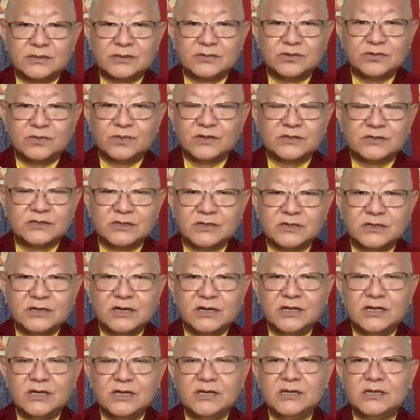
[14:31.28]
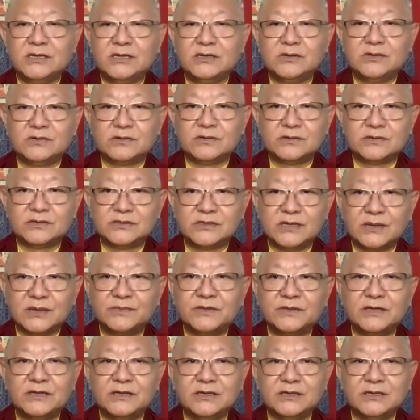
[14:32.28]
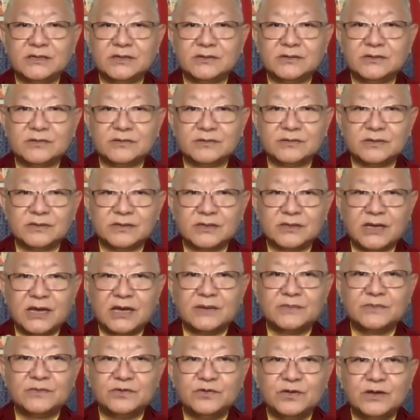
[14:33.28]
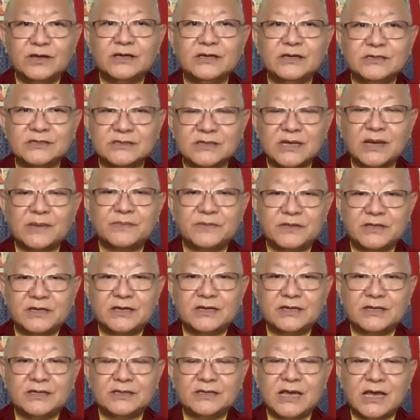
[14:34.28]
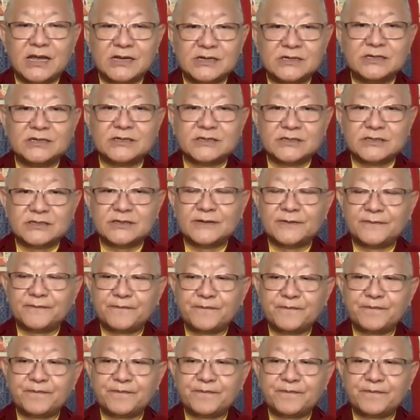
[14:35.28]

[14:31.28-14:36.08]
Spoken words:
too much greed or something, I'm doing something that is